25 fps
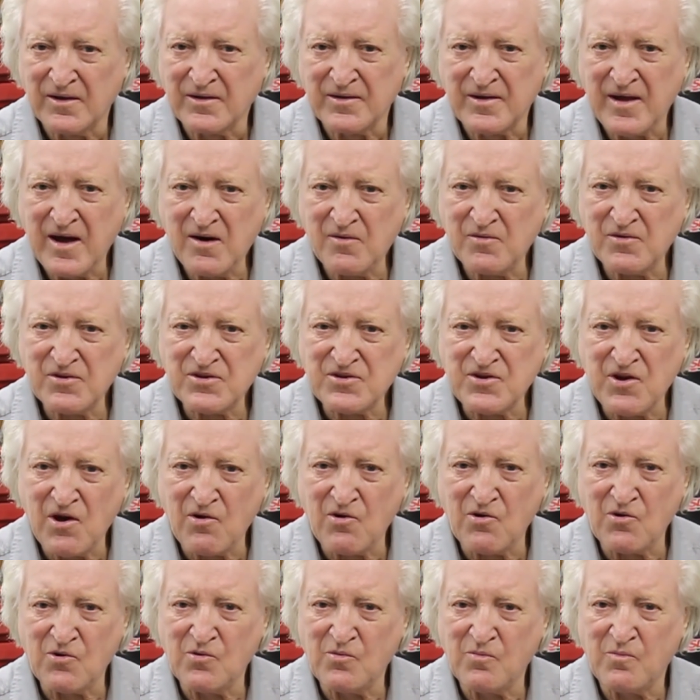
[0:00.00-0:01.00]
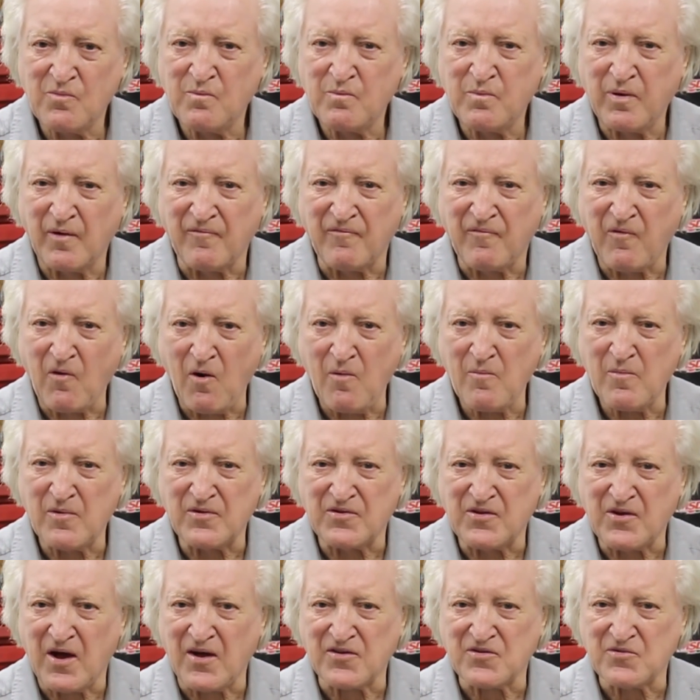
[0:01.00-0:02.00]
There was no
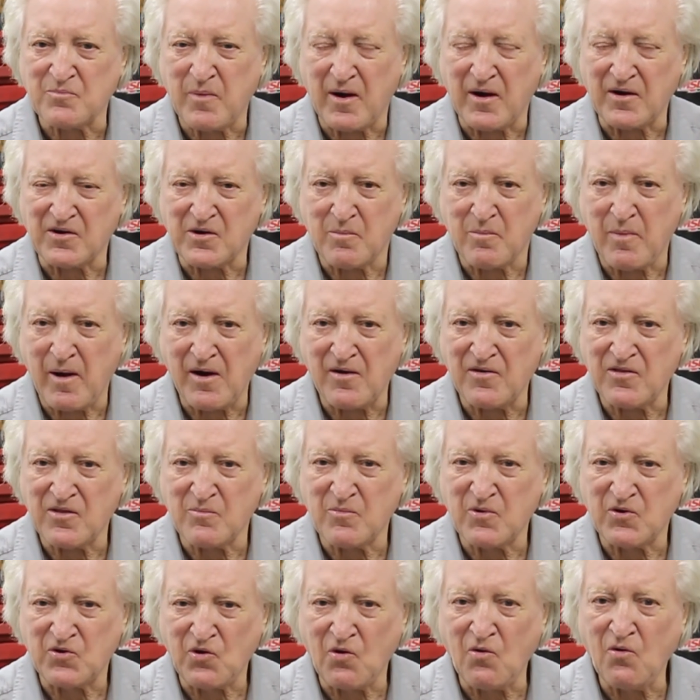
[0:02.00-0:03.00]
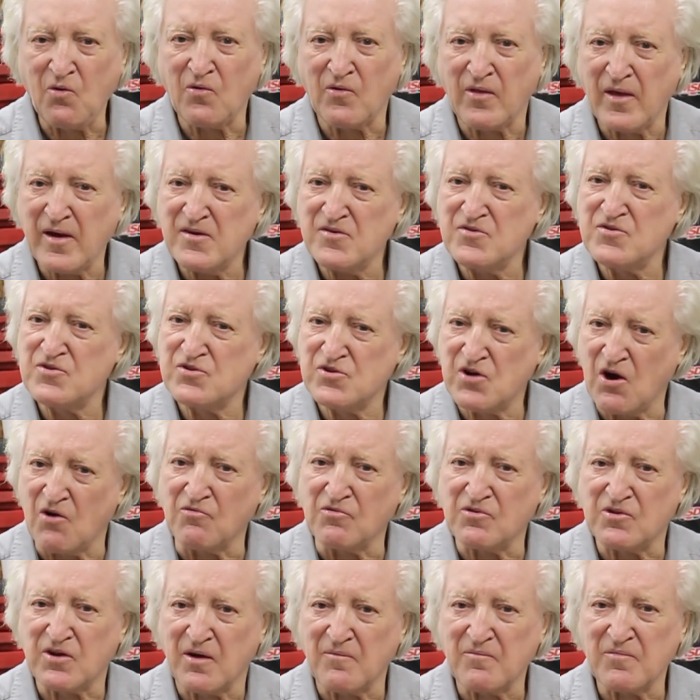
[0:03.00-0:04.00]
performance aspect about them at all. They
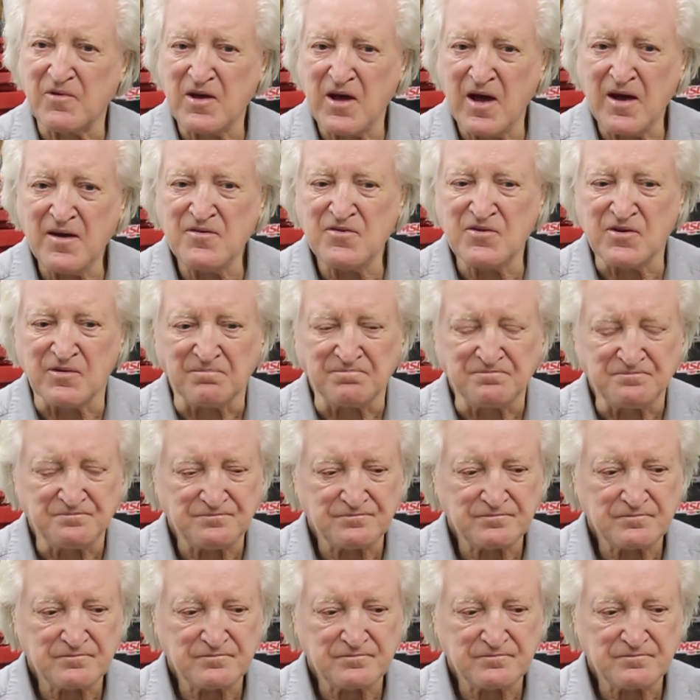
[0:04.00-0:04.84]
choked up the engine.